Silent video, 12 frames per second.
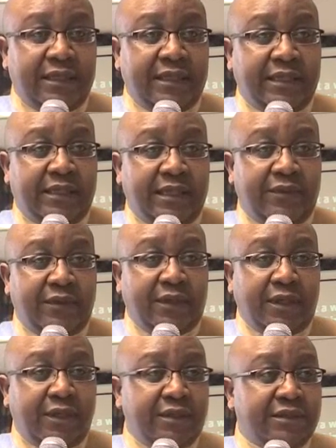and how
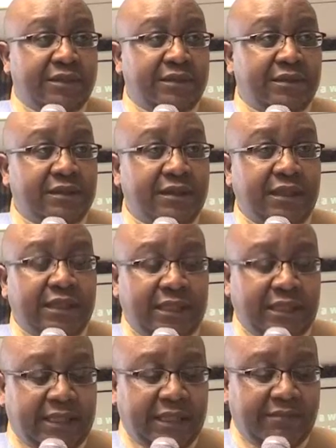God
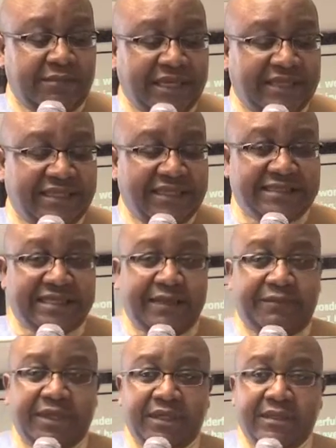can make things
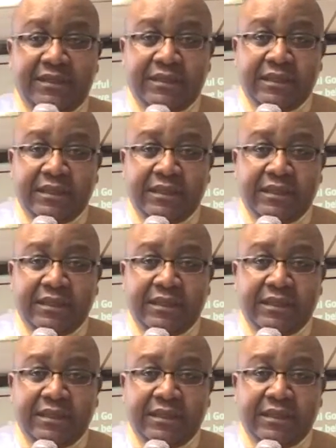happen,